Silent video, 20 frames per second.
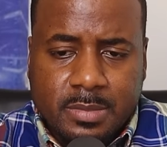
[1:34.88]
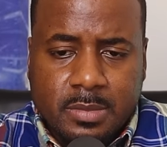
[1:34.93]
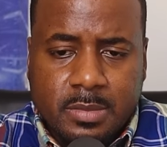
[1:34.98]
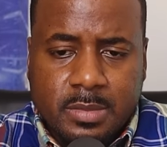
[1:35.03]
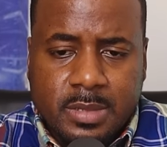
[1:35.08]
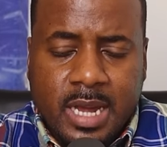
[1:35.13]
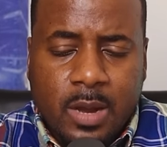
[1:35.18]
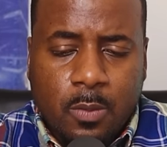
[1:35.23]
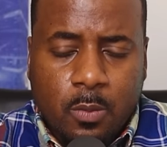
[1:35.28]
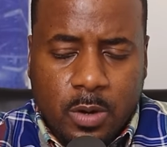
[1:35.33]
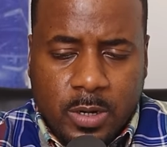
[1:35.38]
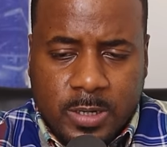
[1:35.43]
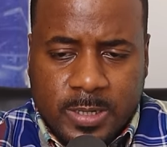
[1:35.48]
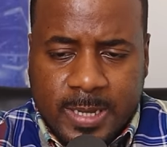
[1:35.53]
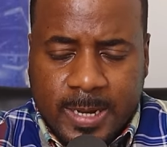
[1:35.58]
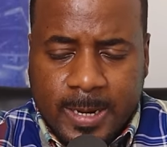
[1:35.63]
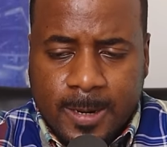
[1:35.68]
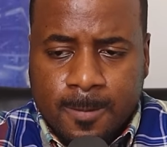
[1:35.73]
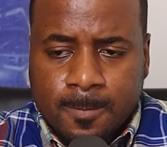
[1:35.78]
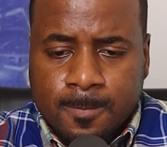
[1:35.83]
network
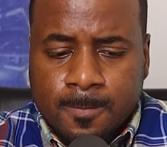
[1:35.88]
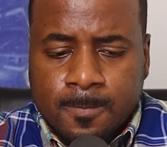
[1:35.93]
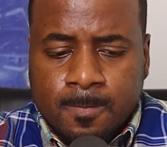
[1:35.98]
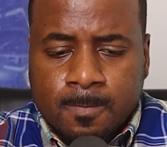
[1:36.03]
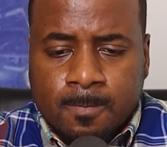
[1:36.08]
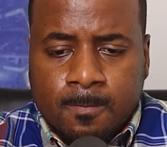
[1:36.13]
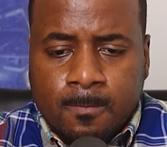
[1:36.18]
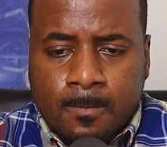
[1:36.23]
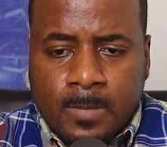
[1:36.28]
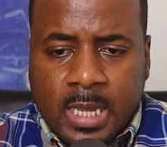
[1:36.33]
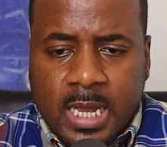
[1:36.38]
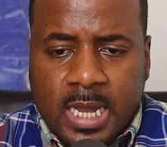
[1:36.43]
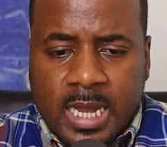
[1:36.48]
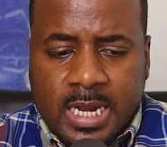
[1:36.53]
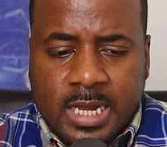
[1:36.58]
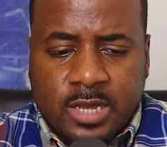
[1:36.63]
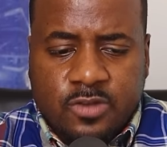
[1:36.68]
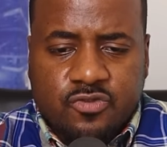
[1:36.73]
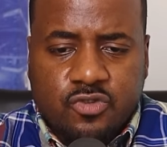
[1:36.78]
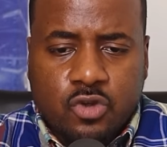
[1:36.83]
there.
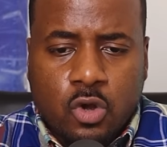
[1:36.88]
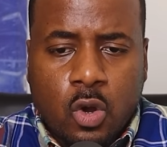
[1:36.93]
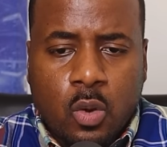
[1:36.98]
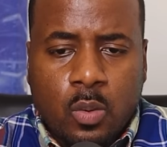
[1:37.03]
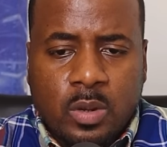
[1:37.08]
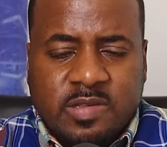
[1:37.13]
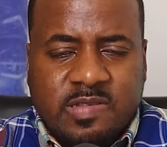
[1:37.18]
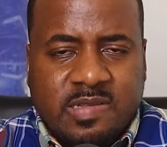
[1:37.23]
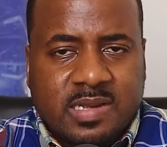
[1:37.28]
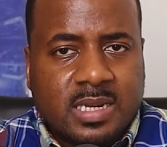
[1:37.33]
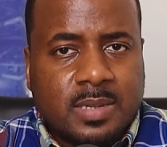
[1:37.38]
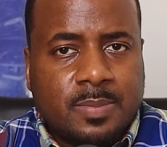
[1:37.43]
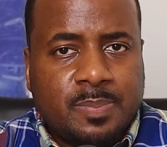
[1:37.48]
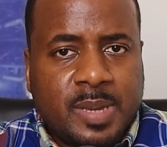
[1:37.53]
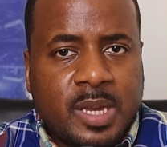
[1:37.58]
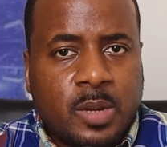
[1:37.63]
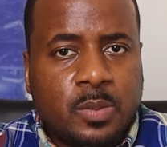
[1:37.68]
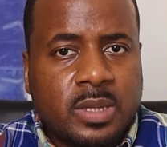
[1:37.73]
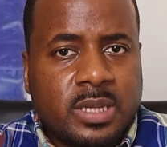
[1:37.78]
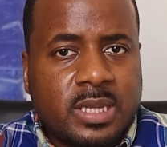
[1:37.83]
And his goal was to
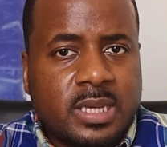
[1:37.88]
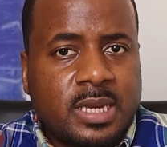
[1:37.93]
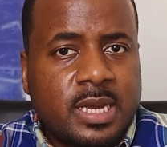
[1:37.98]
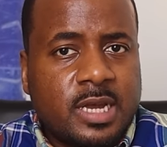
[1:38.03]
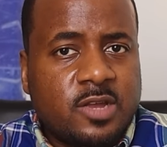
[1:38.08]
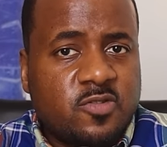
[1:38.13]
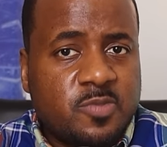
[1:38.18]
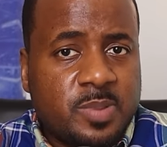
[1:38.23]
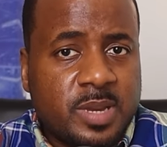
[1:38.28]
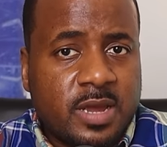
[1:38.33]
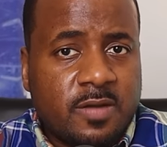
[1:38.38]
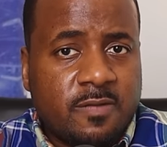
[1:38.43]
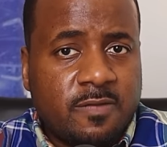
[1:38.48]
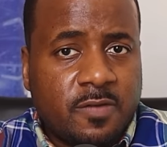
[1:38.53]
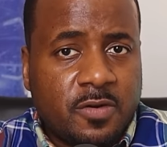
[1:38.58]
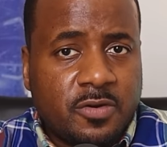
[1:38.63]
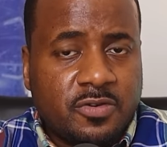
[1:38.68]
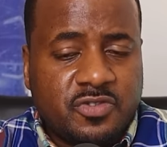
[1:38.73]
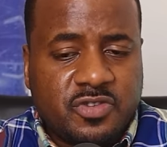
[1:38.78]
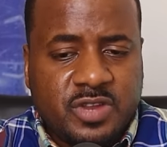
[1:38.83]
compete with ESPN
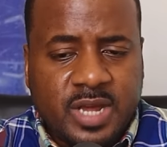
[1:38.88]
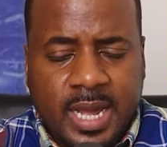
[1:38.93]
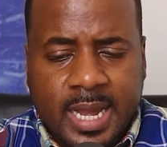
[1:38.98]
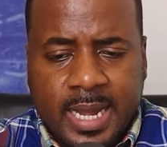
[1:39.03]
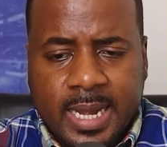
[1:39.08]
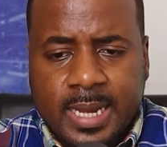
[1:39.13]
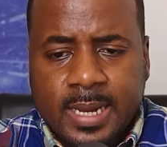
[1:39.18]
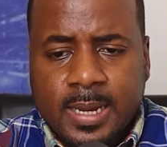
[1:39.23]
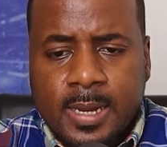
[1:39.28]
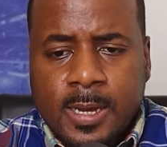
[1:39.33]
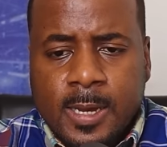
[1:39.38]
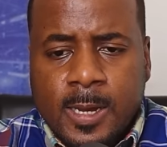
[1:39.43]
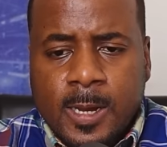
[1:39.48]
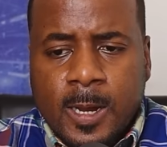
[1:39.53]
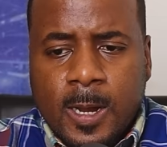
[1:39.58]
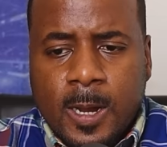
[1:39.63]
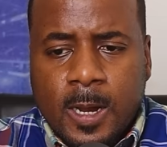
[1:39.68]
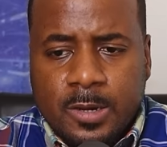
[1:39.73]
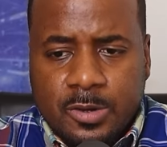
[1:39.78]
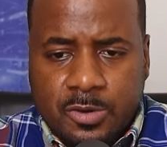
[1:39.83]
First Take
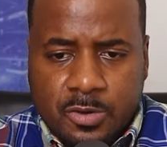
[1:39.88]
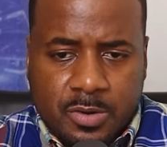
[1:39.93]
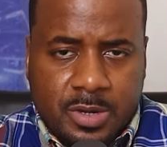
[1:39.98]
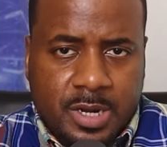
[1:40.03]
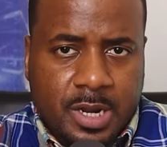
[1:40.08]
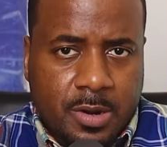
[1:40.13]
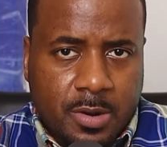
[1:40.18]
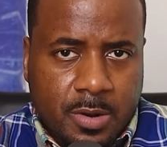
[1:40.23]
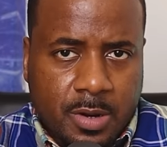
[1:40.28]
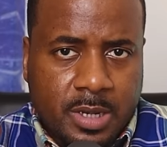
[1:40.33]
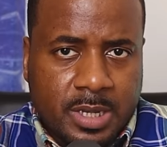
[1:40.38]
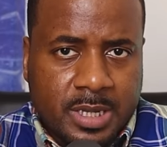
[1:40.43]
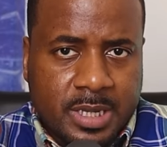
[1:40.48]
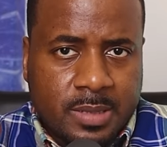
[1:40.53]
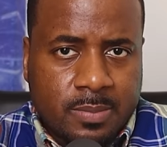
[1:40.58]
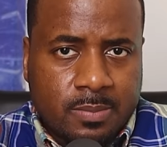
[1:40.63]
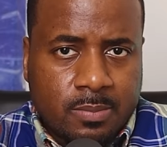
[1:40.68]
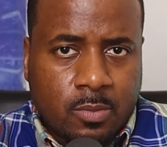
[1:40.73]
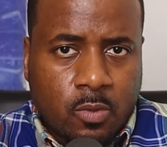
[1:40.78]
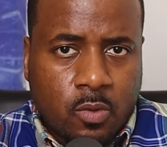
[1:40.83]
during their
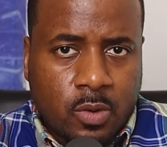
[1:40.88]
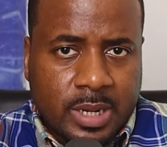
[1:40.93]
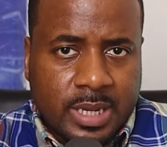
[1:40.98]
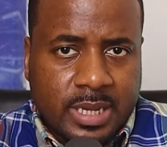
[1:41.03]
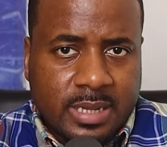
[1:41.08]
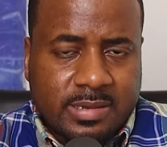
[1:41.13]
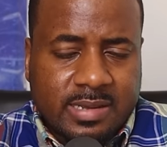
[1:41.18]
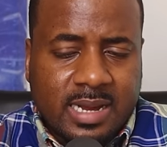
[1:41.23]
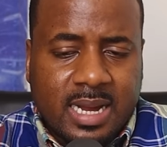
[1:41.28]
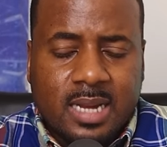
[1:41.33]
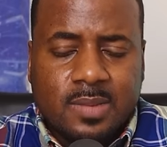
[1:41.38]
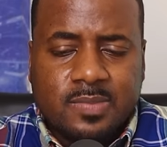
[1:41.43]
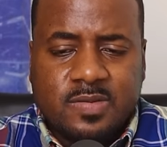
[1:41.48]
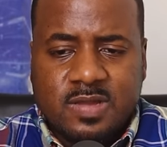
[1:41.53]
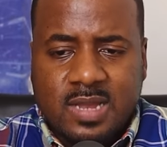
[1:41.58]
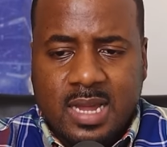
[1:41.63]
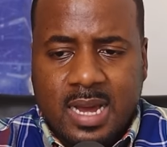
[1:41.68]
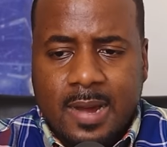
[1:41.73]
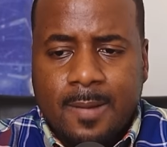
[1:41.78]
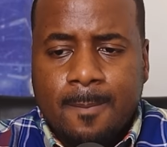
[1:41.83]
early morning time
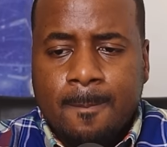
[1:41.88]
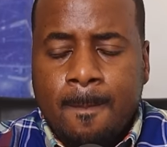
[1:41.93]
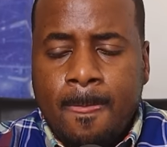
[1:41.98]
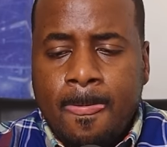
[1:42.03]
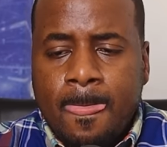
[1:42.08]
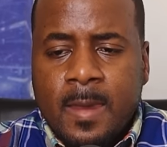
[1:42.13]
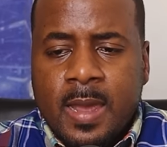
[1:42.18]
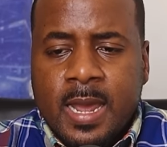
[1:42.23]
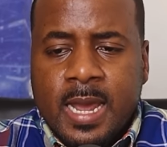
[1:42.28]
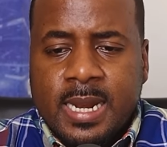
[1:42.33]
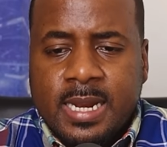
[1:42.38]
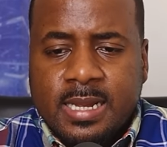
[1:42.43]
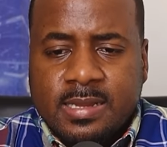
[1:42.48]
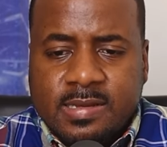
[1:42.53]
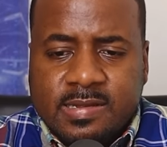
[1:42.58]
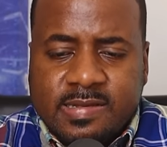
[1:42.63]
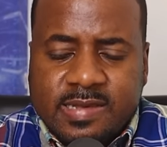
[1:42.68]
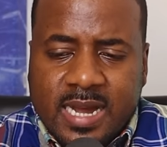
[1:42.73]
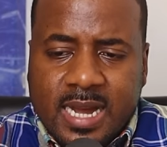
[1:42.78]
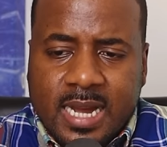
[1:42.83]
slot. And at
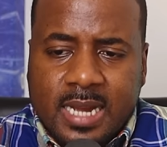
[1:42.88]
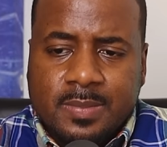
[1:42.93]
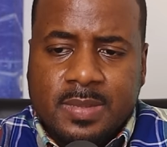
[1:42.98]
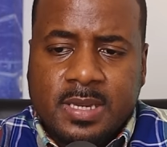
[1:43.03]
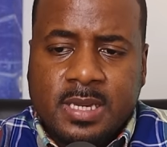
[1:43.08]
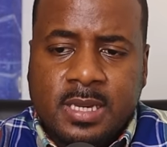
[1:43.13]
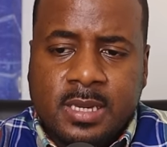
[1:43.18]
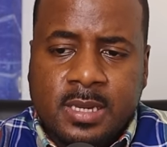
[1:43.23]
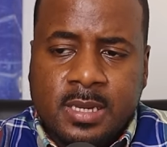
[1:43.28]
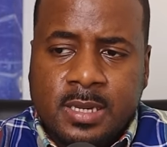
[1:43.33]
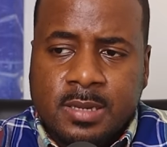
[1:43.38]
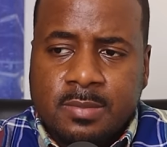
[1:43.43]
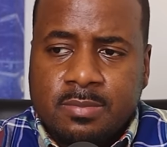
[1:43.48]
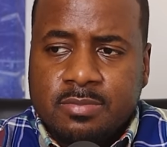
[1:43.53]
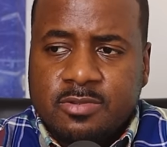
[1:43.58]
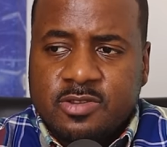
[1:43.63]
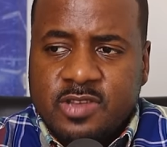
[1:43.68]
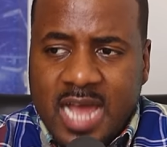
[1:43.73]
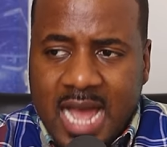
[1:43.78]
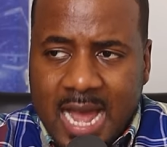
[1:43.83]
the time, he
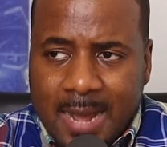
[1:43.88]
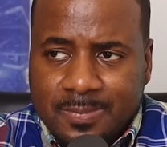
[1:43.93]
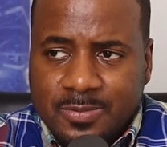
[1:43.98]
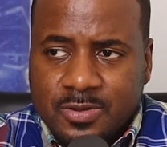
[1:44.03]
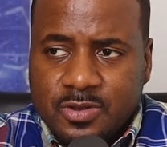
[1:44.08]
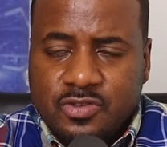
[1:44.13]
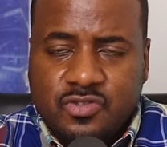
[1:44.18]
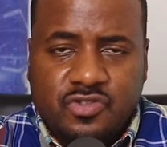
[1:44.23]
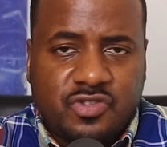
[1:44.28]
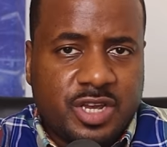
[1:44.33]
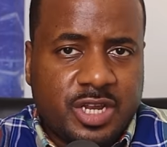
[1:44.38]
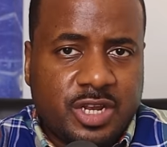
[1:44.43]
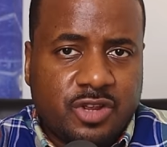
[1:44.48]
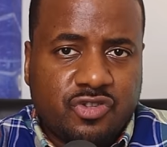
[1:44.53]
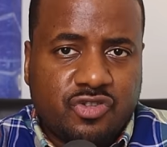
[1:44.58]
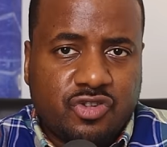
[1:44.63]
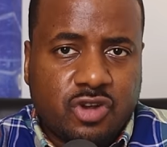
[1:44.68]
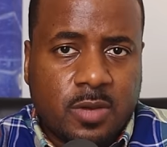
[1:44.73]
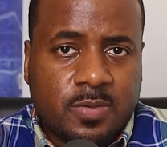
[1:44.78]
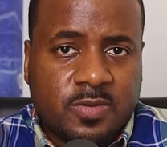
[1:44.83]
tapped Shannon
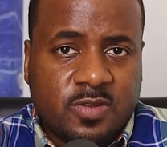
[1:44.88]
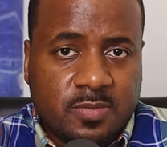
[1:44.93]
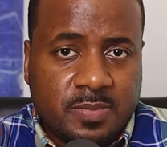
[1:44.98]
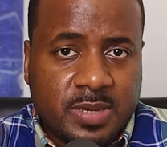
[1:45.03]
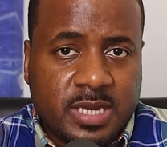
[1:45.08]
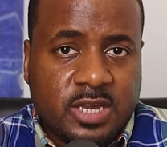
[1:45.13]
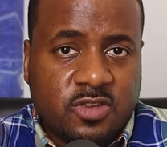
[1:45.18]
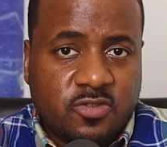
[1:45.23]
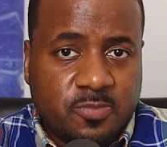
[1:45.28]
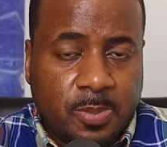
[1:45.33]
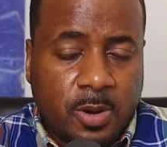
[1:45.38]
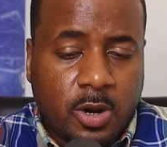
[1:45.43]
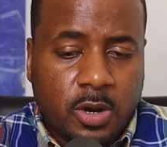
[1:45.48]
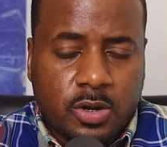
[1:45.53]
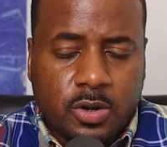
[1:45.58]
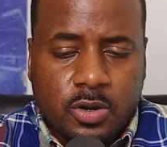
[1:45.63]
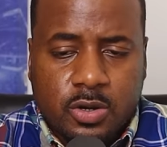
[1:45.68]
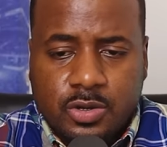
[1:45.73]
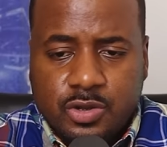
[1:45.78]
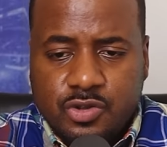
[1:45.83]
Sharpe to be his
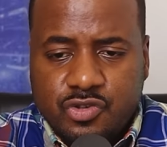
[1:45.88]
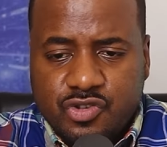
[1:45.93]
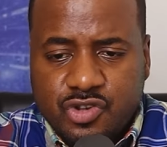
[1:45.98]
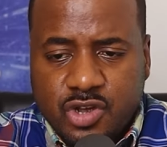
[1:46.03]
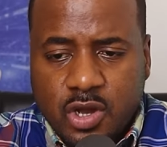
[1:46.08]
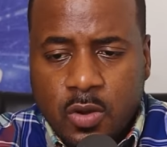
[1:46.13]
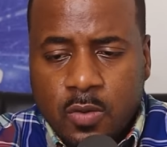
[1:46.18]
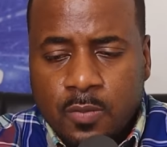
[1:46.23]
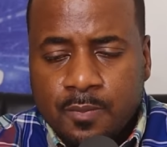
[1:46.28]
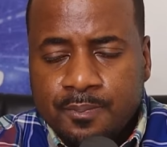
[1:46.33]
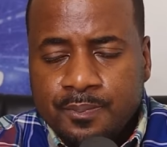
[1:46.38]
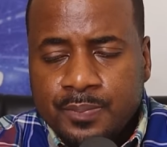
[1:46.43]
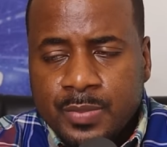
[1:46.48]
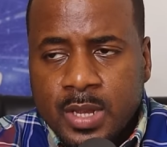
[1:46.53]
partner on the show.